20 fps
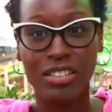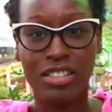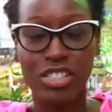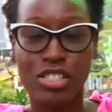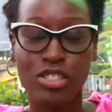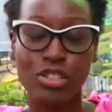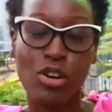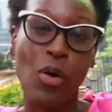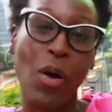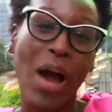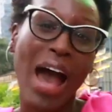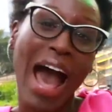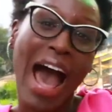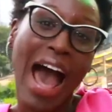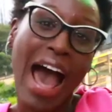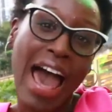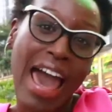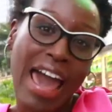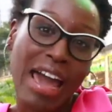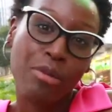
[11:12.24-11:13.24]
So
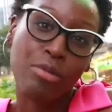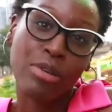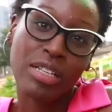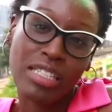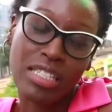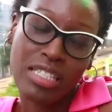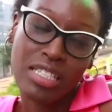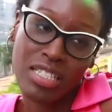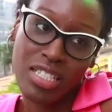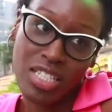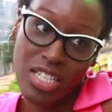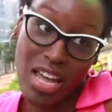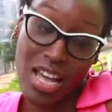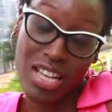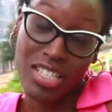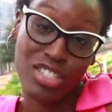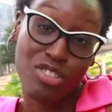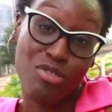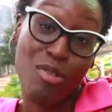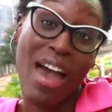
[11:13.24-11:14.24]
I would
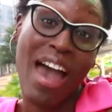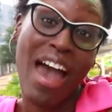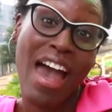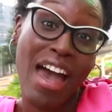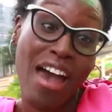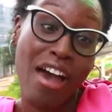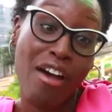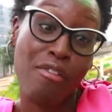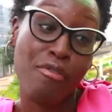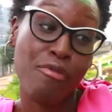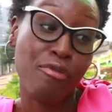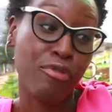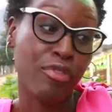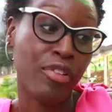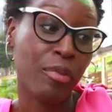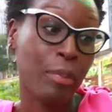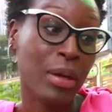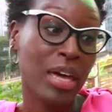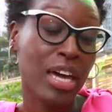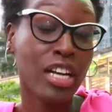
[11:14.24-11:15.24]
suggest you have
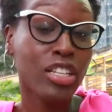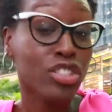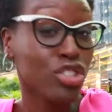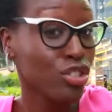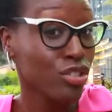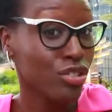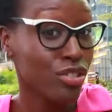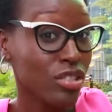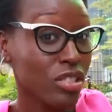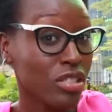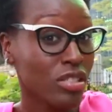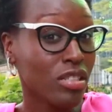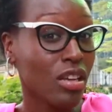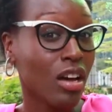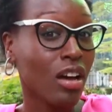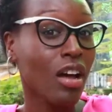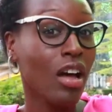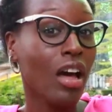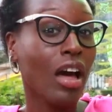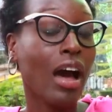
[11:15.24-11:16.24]
pictures
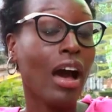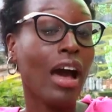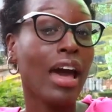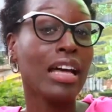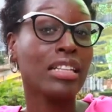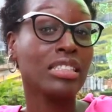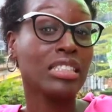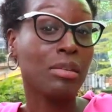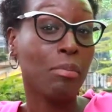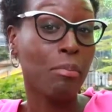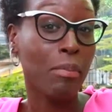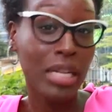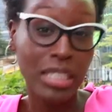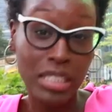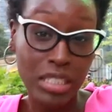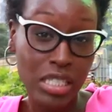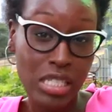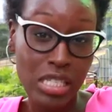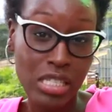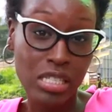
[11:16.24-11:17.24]
and
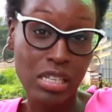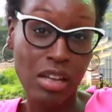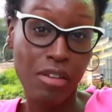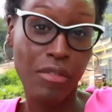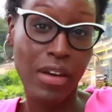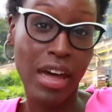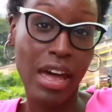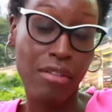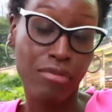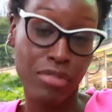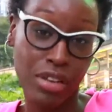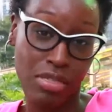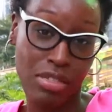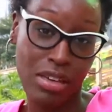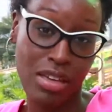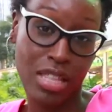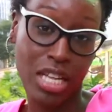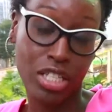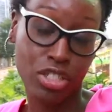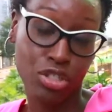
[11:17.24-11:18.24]
dimensions of
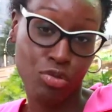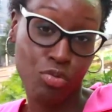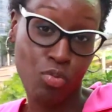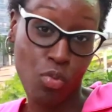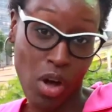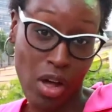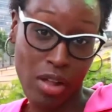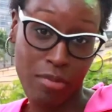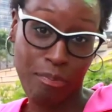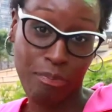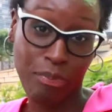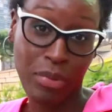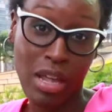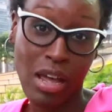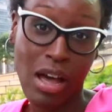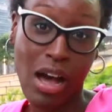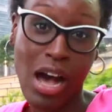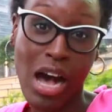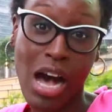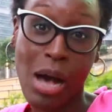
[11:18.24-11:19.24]
everything that you want.
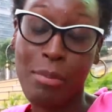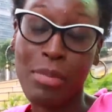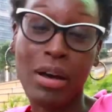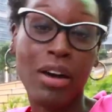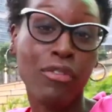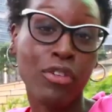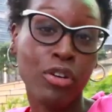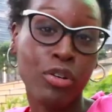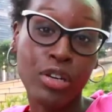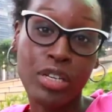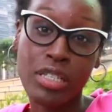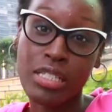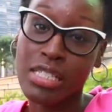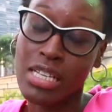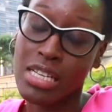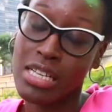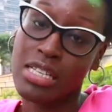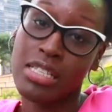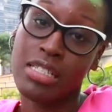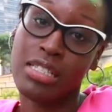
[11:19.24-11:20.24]
Of course,
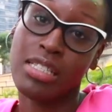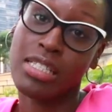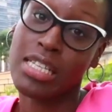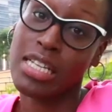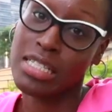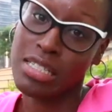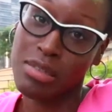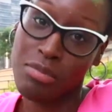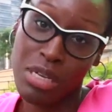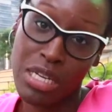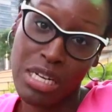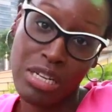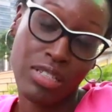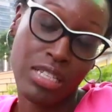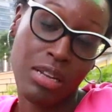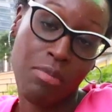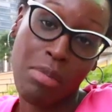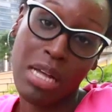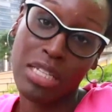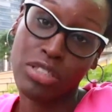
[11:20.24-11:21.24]
in centimeters
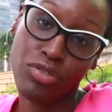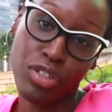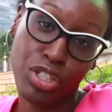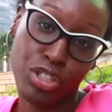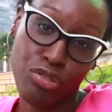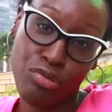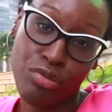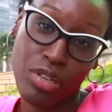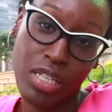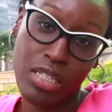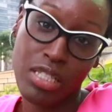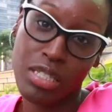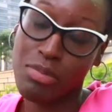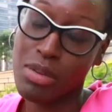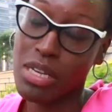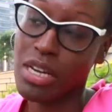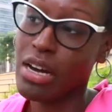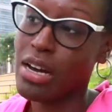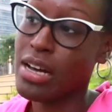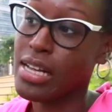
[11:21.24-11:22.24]
and metric units,
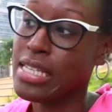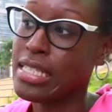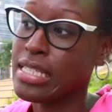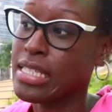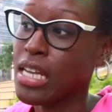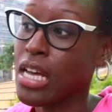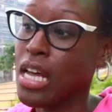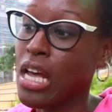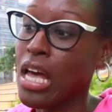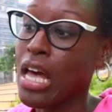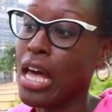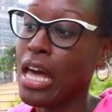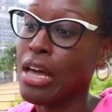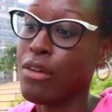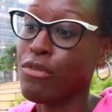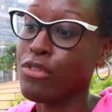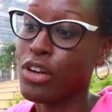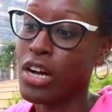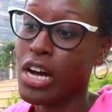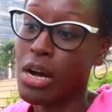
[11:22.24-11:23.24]
because
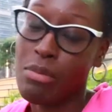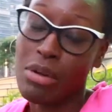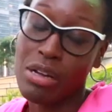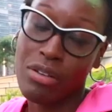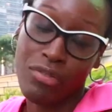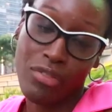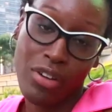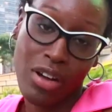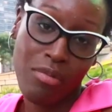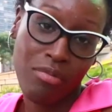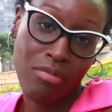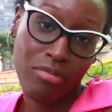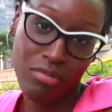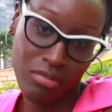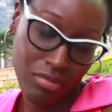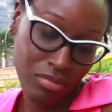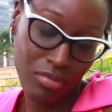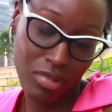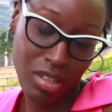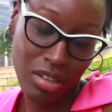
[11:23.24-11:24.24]
if you're coming from,
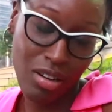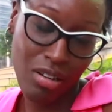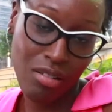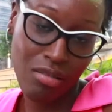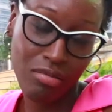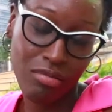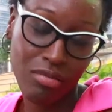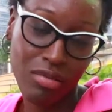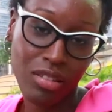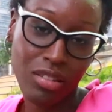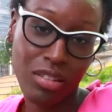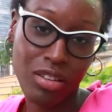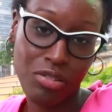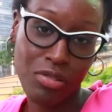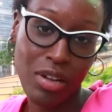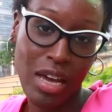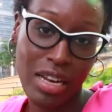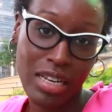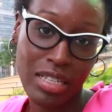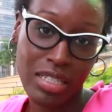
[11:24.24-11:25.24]
you know, the
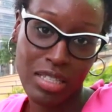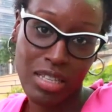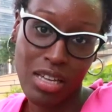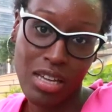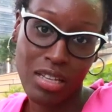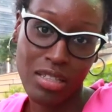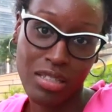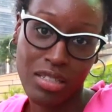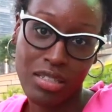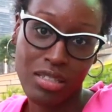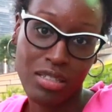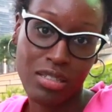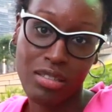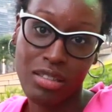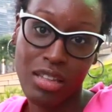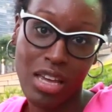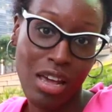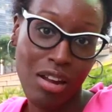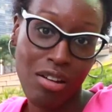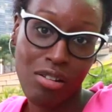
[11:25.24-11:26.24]
United States,
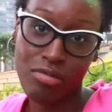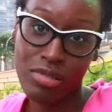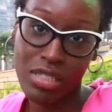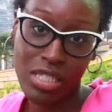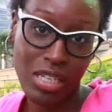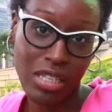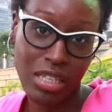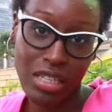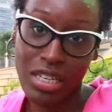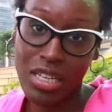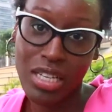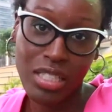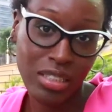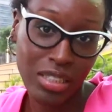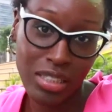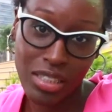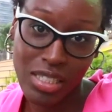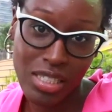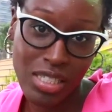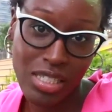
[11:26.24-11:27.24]
they don't deal in
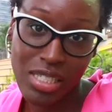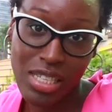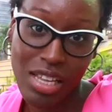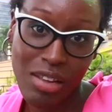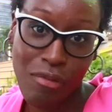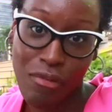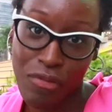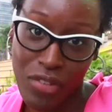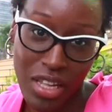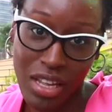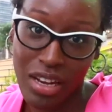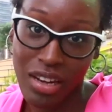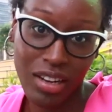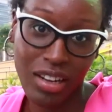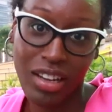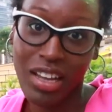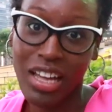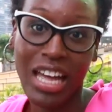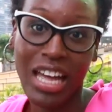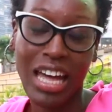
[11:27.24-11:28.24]
inches and feet
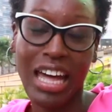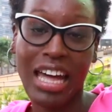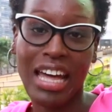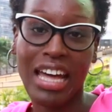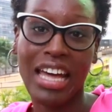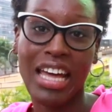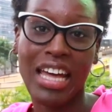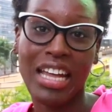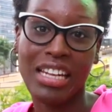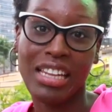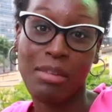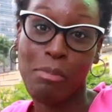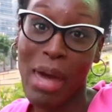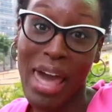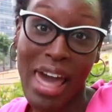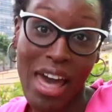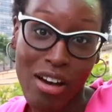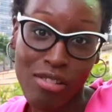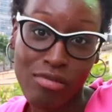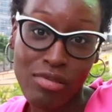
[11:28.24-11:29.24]
and
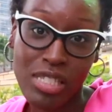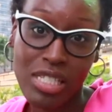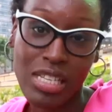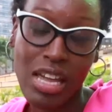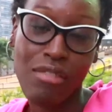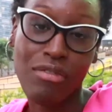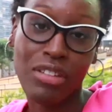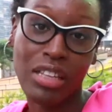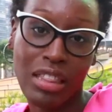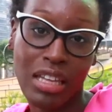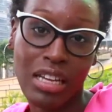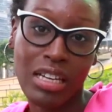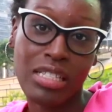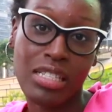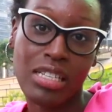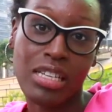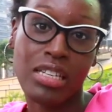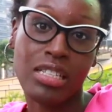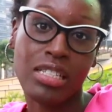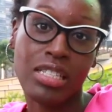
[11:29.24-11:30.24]
pounds. Everything
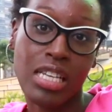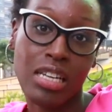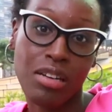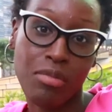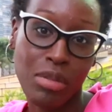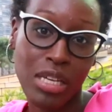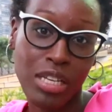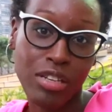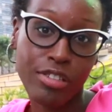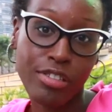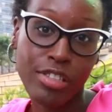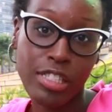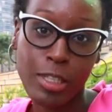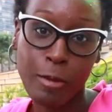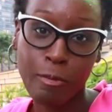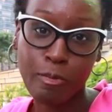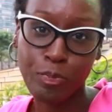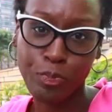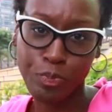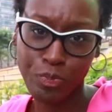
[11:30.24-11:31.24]
is in centimeters
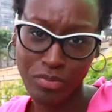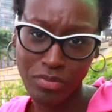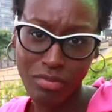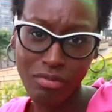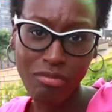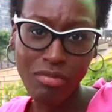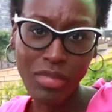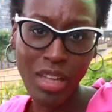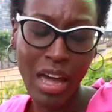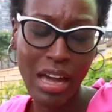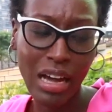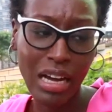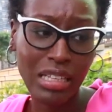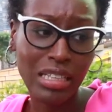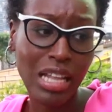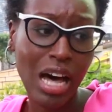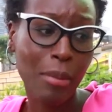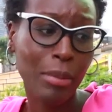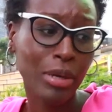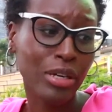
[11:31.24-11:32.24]
and
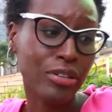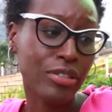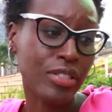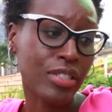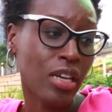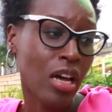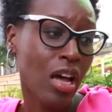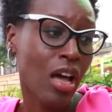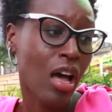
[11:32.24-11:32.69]
kilometers.